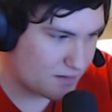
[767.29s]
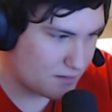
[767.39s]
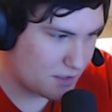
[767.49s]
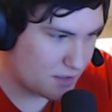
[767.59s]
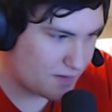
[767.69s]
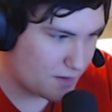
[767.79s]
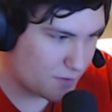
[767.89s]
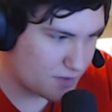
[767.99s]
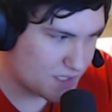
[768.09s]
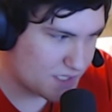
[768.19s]
them
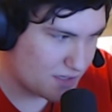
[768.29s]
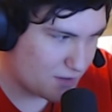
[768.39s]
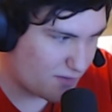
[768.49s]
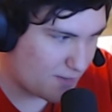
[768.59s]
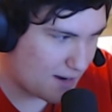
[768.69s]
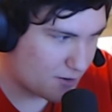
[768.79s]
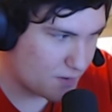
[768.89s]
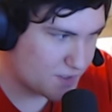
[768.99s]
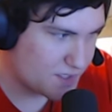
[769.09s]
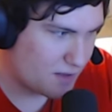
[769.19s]
releasing the overpowered
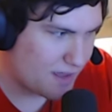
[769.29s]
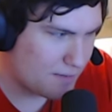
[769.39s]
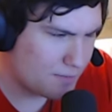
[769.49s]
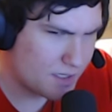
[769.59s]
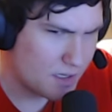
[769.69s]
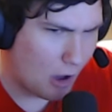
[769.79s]
ones and all that, but